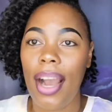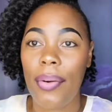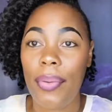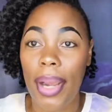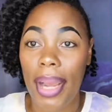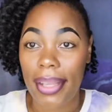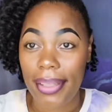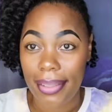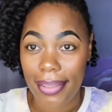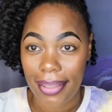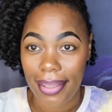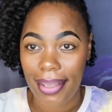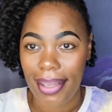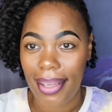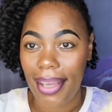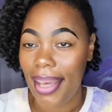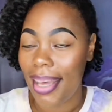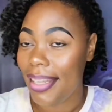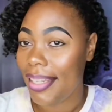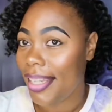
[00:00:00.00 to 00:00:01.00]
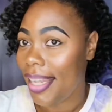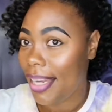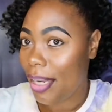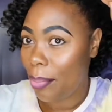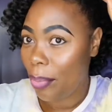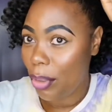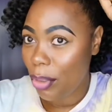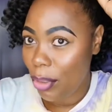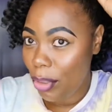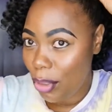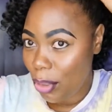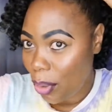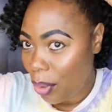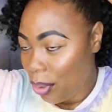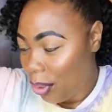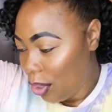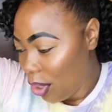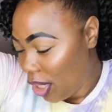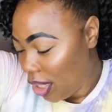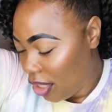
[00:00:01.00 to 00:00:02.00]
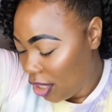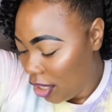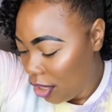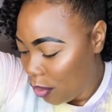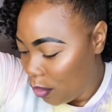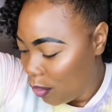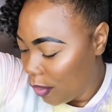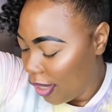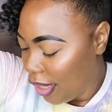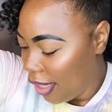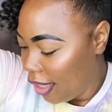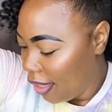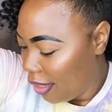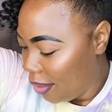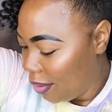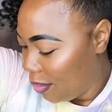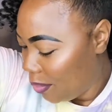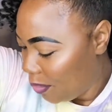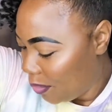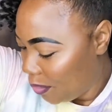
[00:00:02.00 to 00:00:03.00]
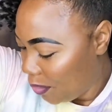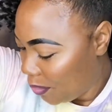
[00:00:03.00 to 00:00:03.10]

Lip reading: All right, and then I'm going to show you another way,